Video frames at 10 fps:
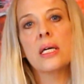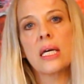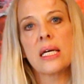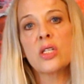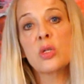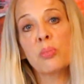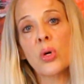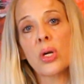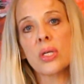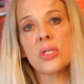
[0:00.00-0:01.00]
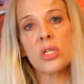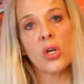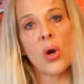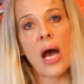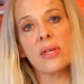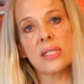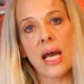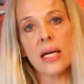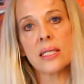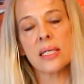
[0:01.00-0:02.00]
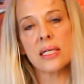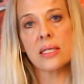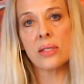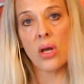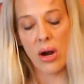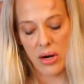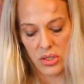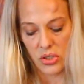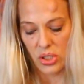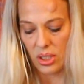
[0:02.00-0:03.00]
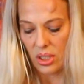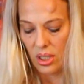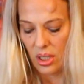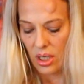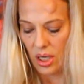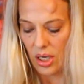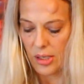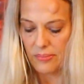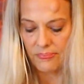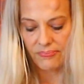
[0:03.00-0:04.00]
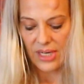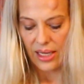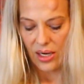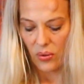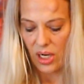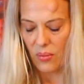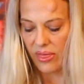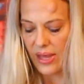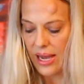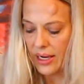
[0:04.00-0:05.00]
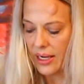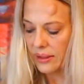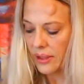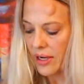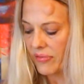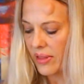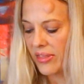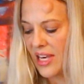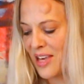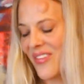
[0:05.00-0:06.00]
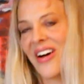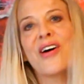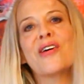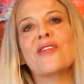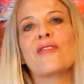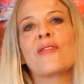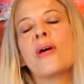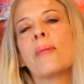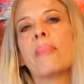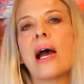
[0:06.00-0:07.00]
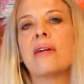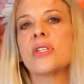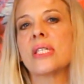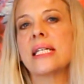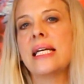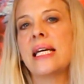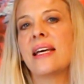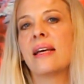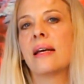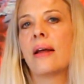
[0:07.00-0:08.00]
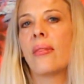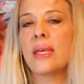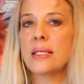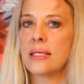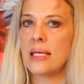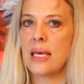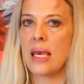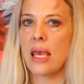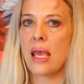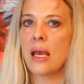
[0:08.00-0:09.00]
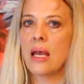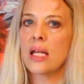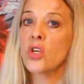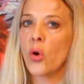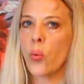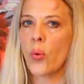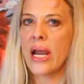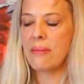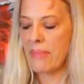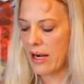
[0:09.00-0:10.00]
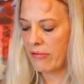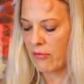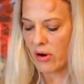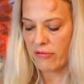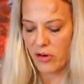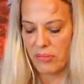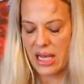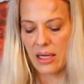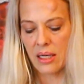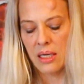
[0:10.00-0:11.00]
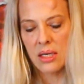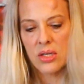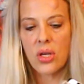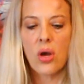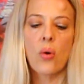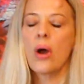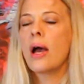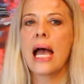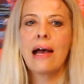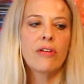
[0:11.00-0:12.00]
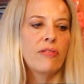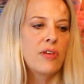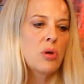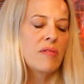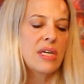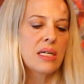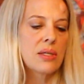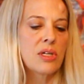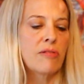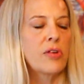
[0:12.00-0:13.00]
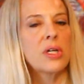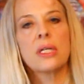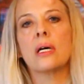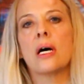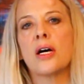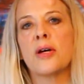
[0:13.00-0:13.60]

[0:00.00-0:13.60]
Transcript: the kids' books, how the text is large. I like working with that, and I love the theme of piracy, the sea. It's a great metaphor for me. So I have a few of these different